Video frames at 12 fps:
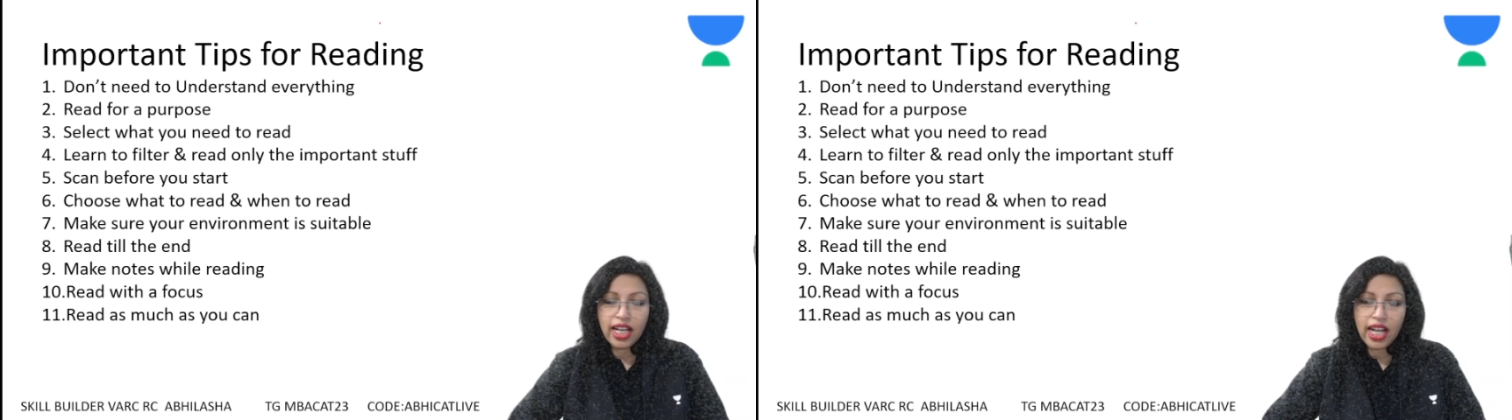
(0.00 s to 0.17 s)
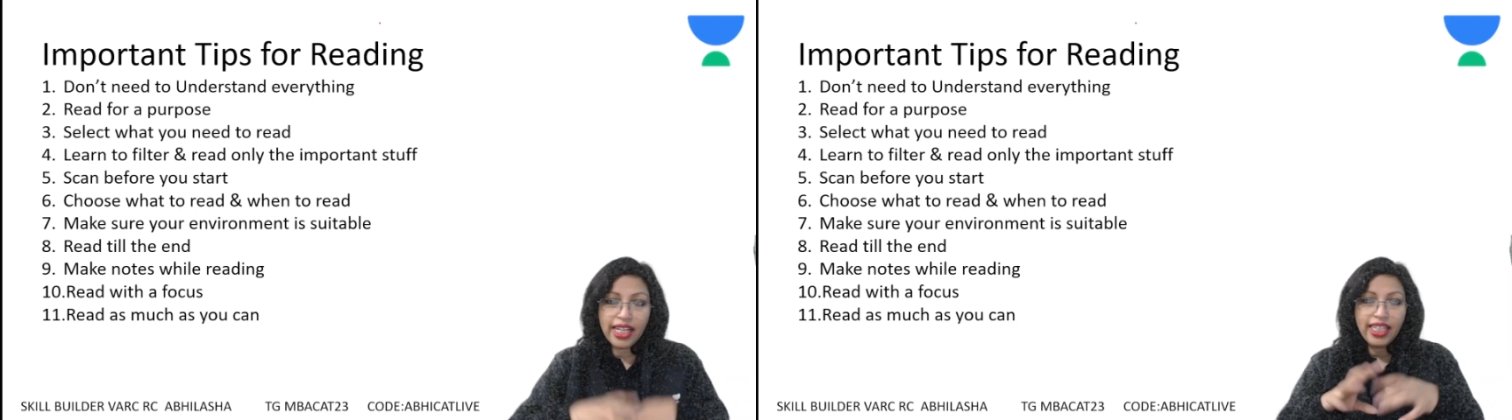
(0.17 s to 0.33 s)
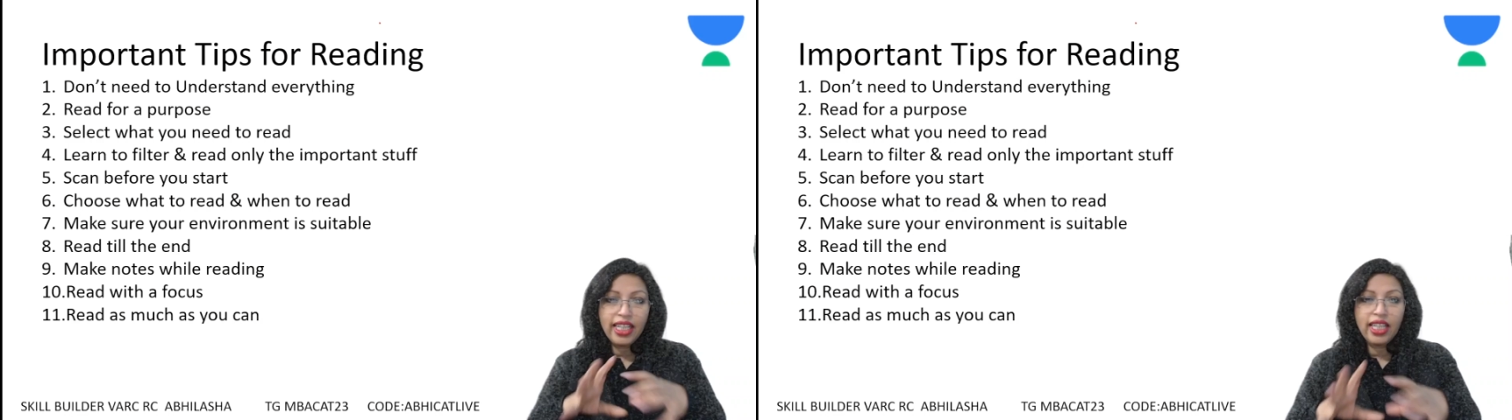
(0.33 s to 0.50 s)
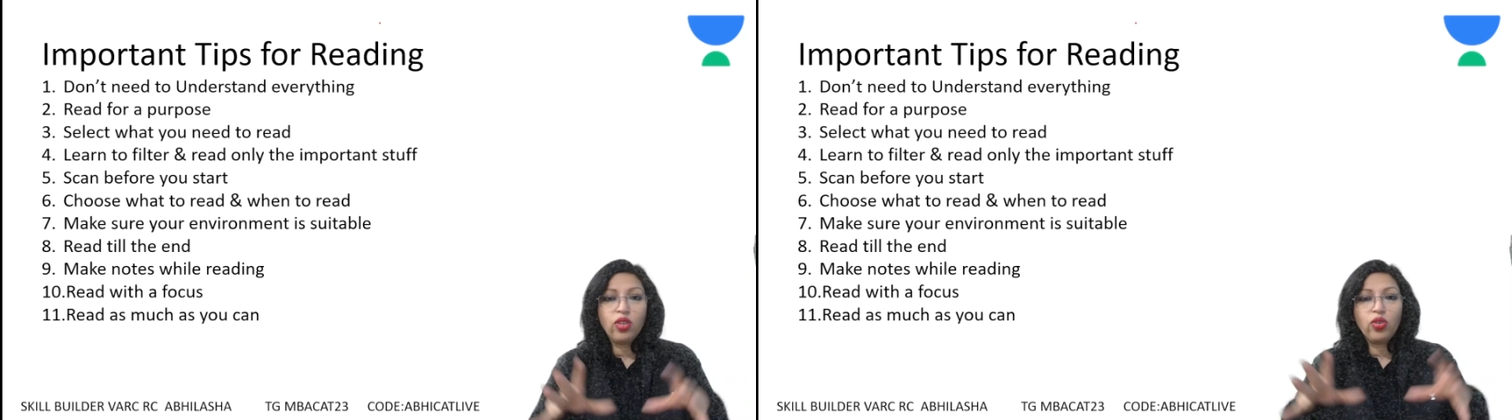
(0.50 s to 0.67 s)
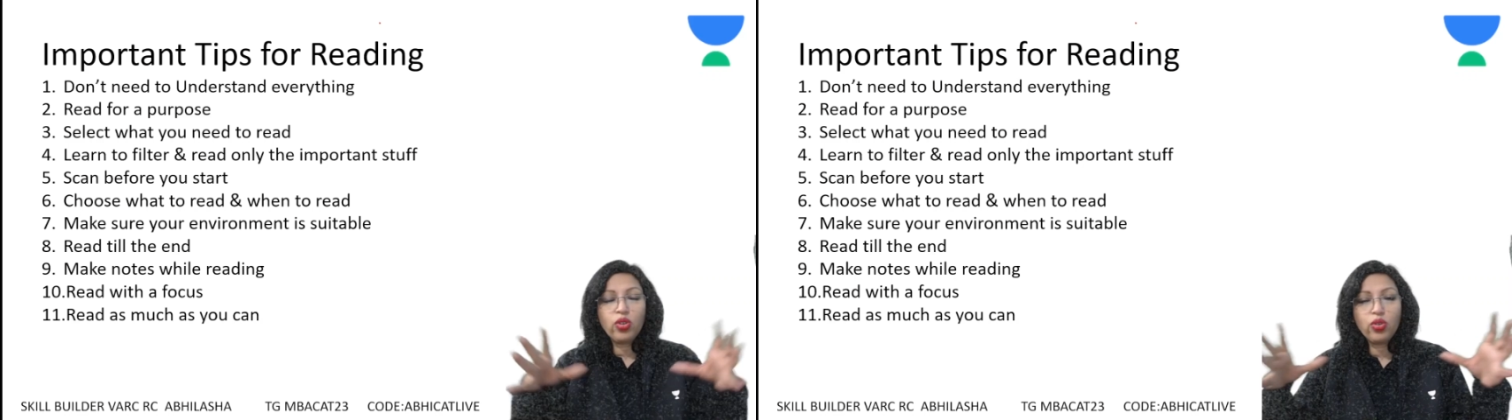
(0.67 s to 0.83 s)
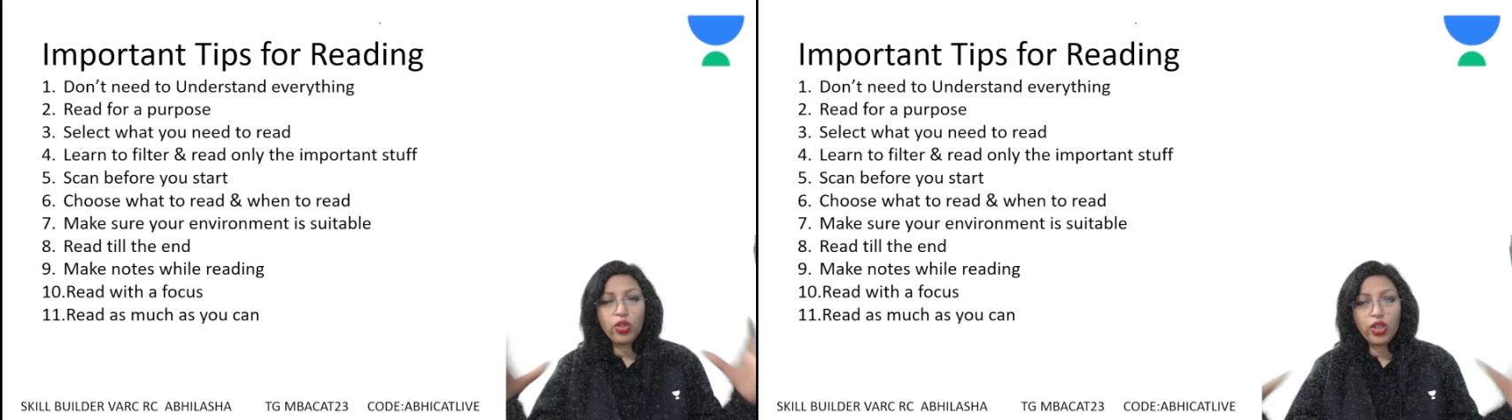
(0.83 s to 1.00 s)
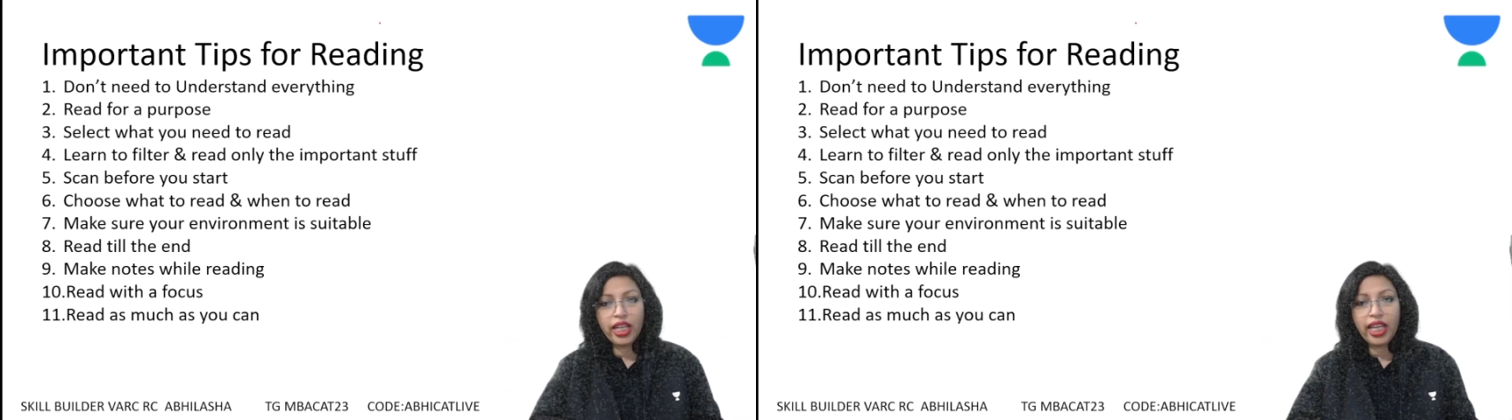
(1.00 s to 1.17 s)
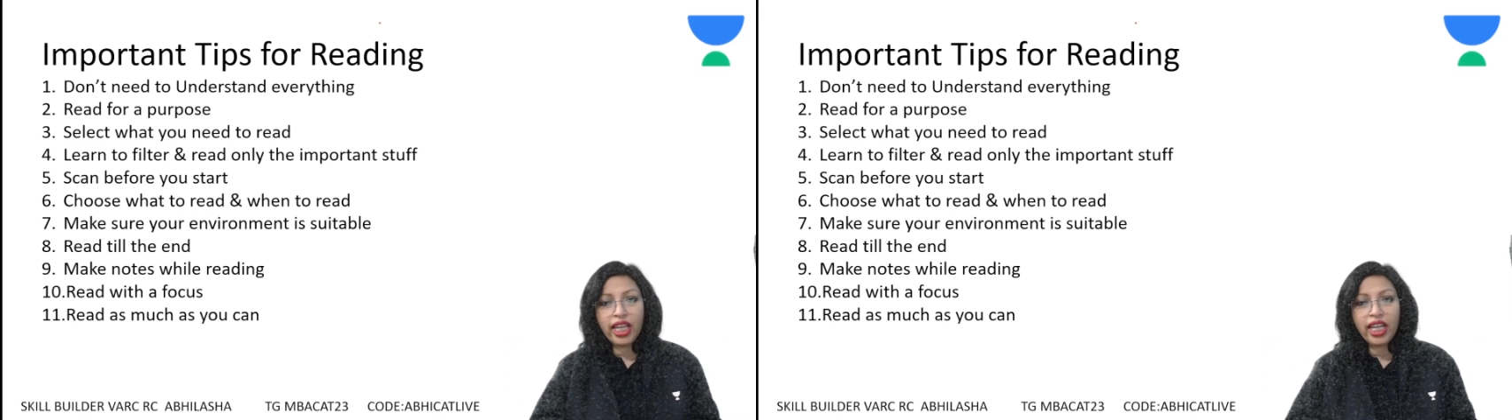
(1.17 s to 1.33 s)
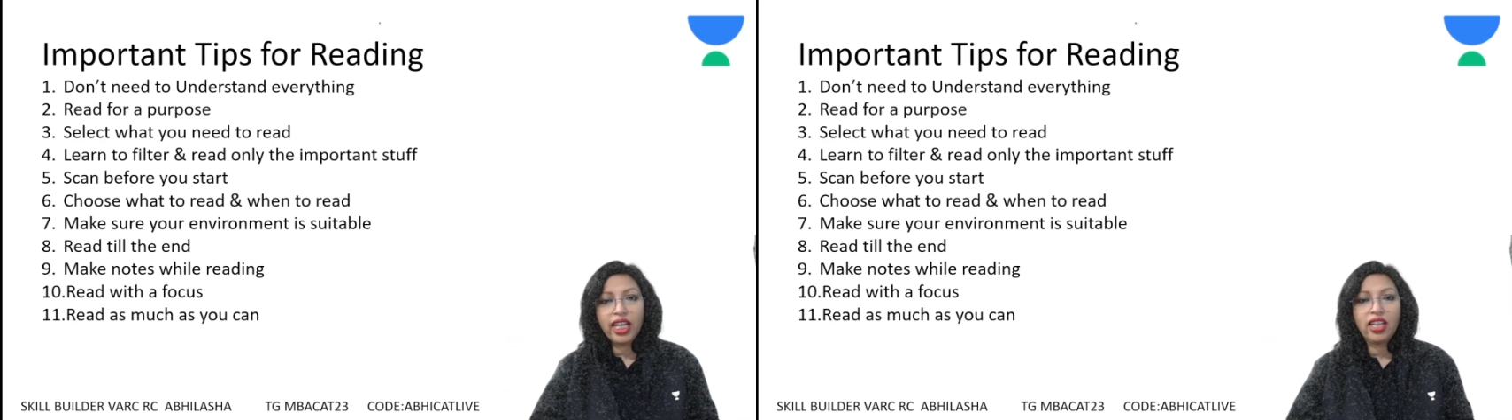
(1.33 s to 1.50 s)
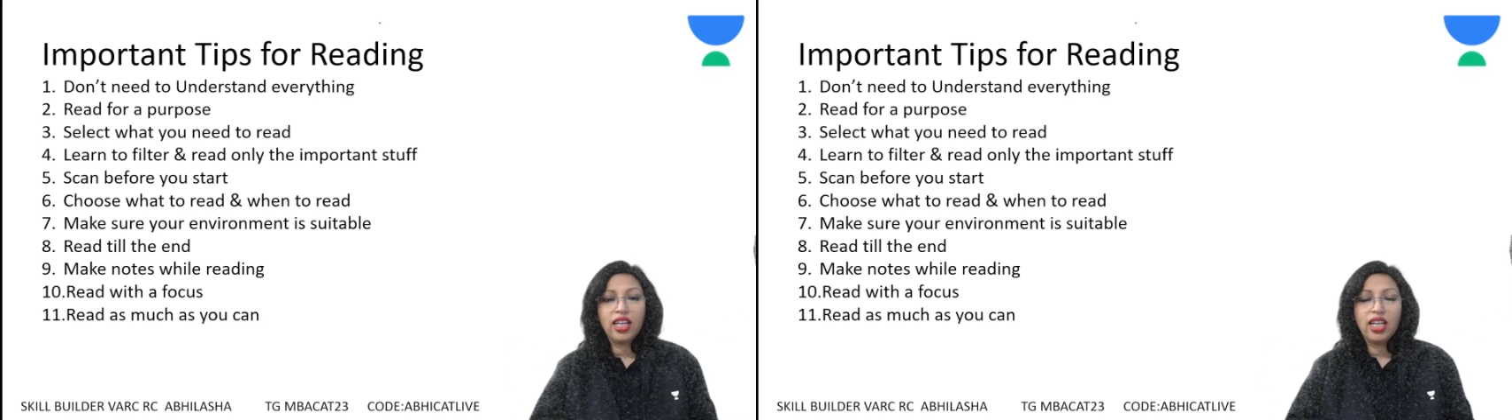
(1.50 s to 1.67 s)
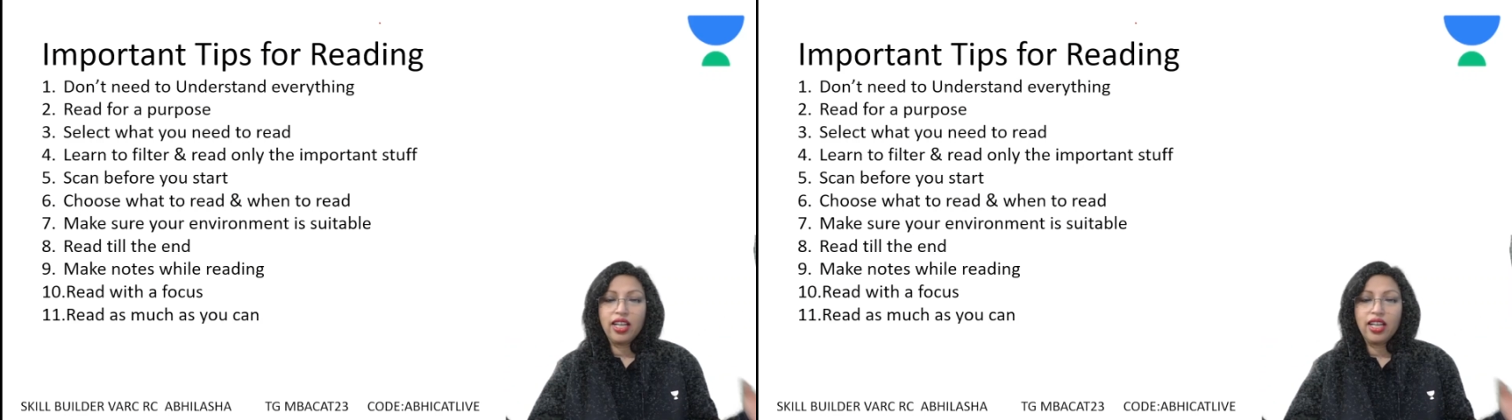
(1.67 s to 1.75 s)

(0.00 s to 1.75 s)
Continue to read.